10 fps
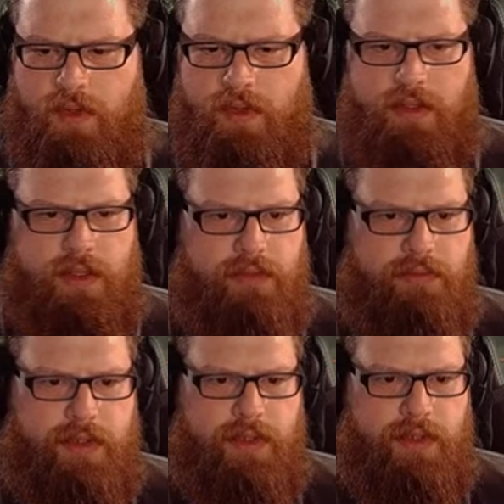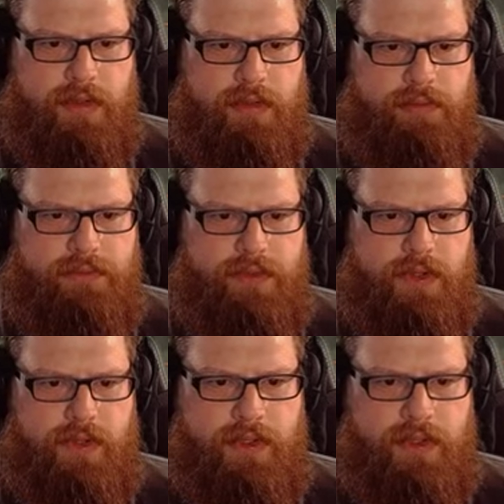Get rid of
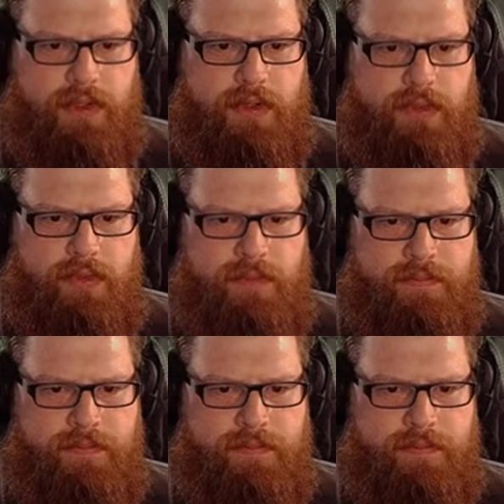Hugh.